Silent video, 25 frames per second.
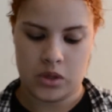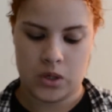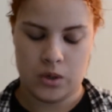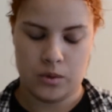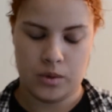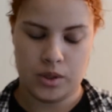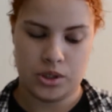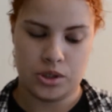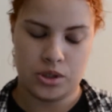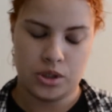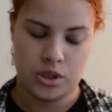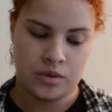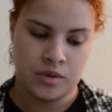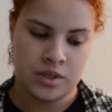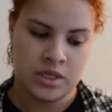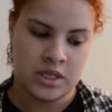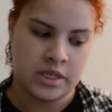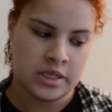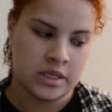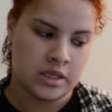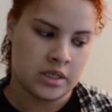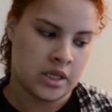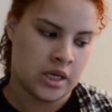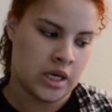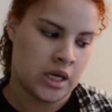we took
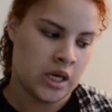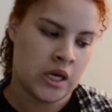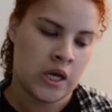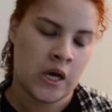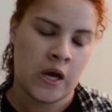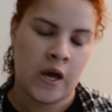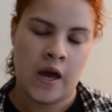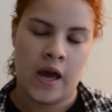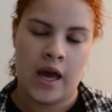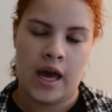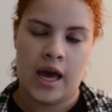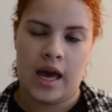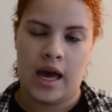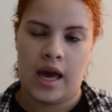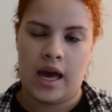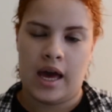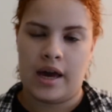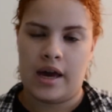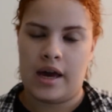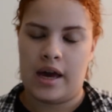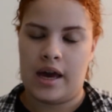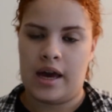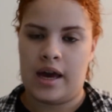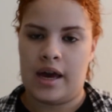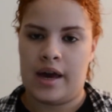recently,
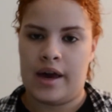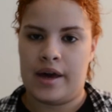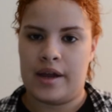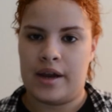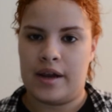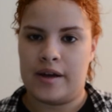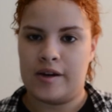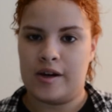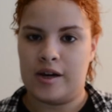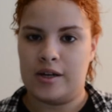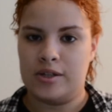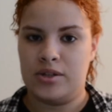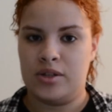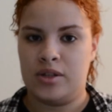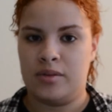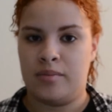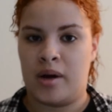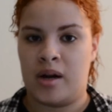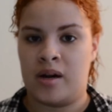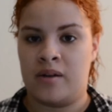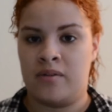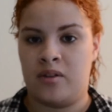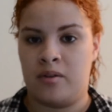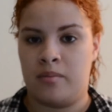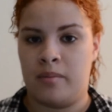and I got to the
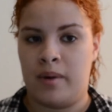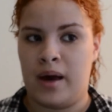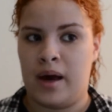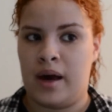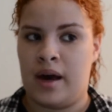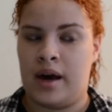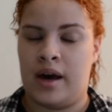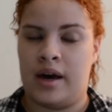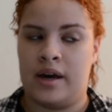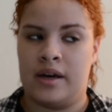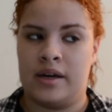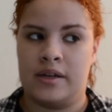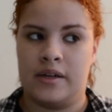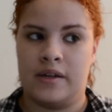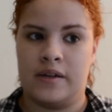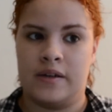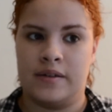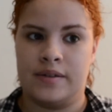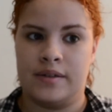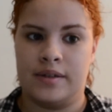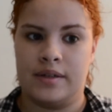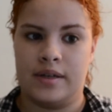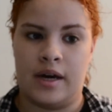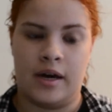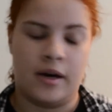bottom of the bag
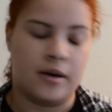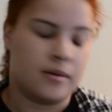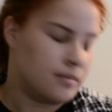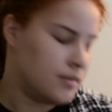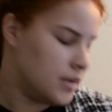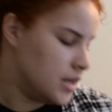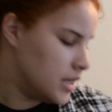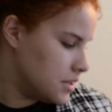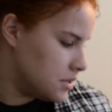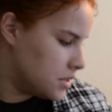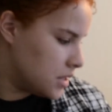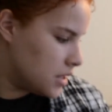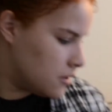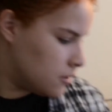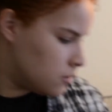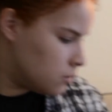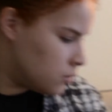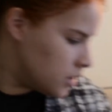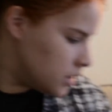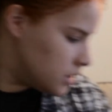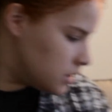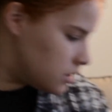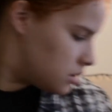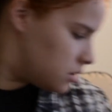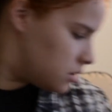because I was